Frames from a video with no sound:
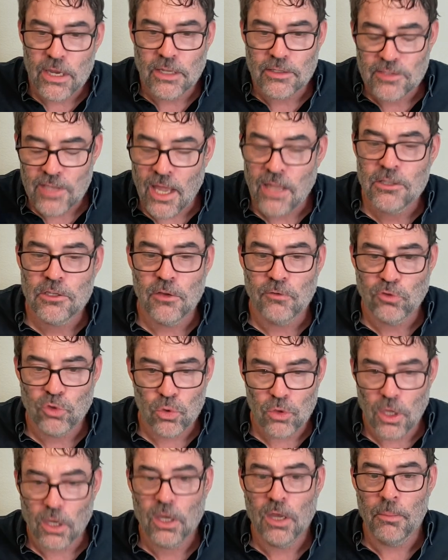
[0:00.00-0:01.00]
attentive to
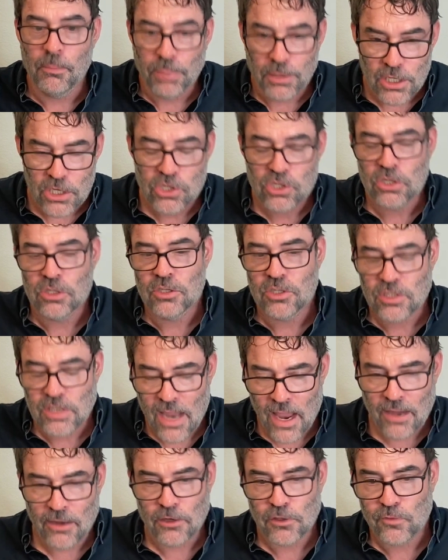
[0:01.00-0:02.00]
the completion
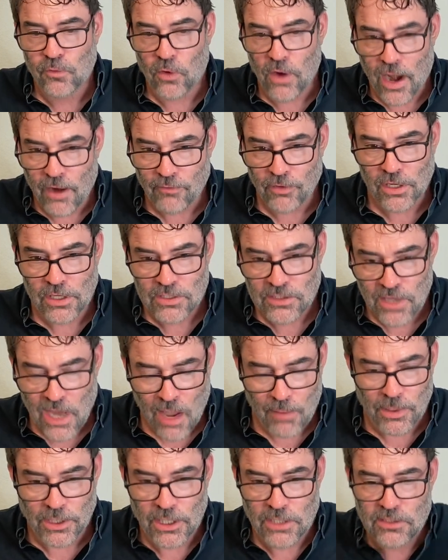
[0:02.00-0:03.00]
standards for every
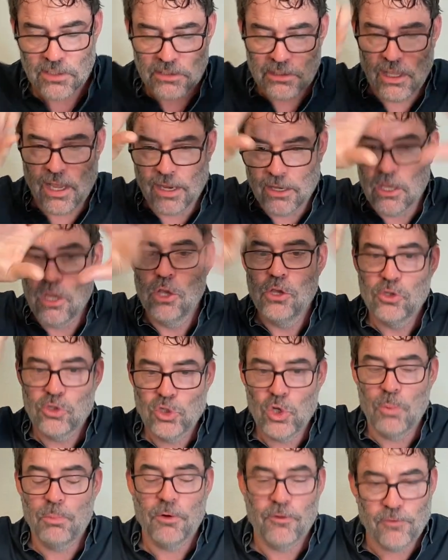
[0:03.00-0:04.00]
assignment. This is like
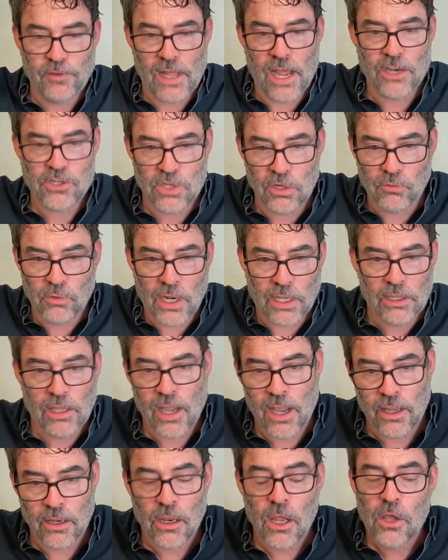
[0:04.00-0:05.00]
super flashing red
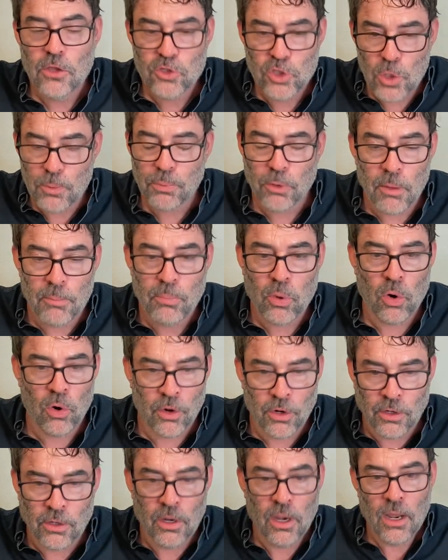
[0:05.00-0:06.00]
light, super
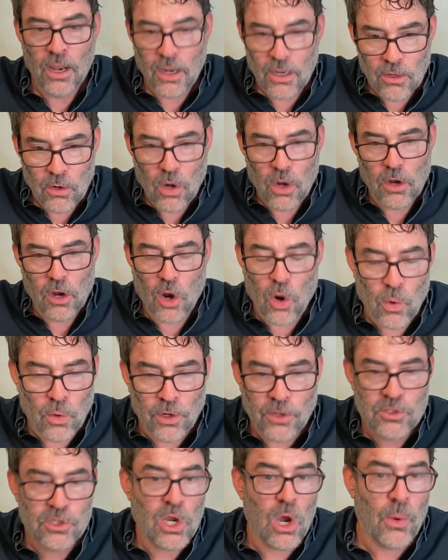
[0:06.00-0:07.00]
important,
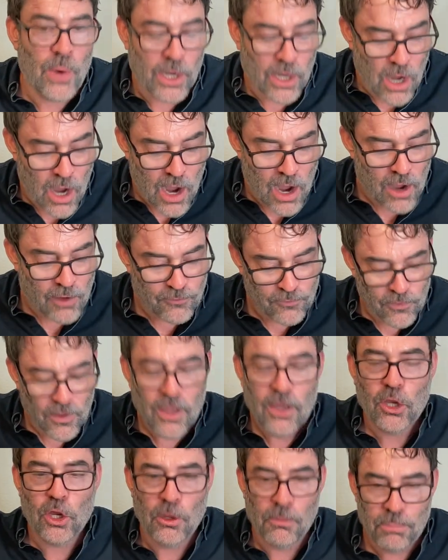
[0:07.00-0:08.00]
horns going off.
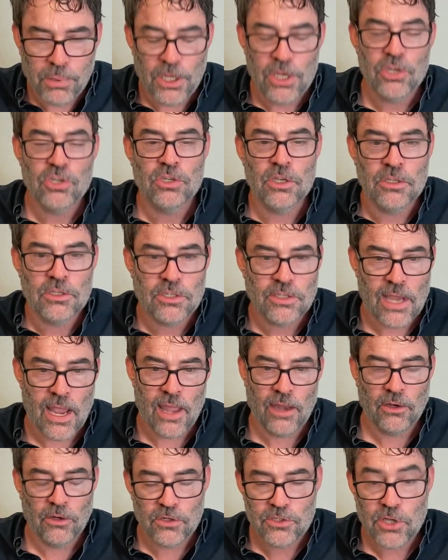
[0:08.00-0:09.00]
Completion
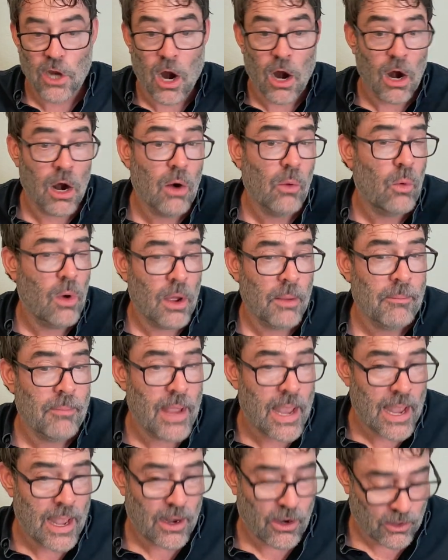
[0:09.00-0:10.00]
standards are what
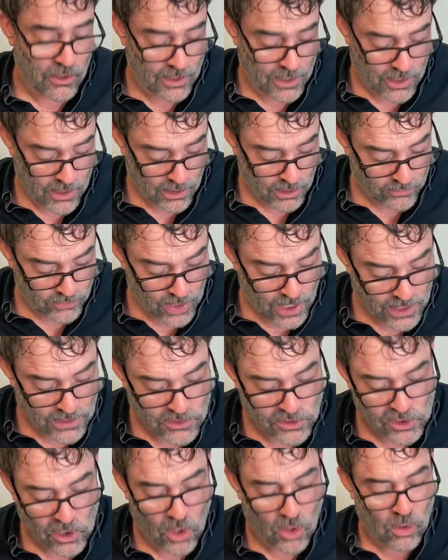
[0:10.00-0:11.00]
matter here, right?
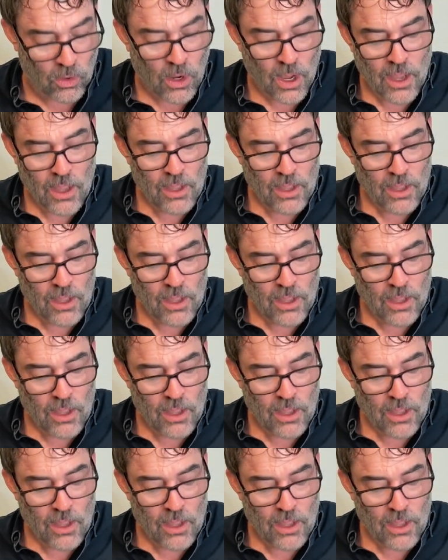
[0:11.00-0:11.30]
So